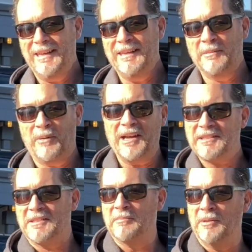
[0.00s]
in the
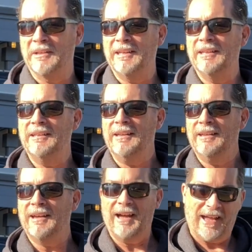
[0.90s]
process of pulling in,
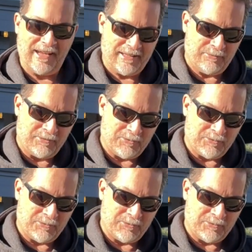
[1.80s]
I had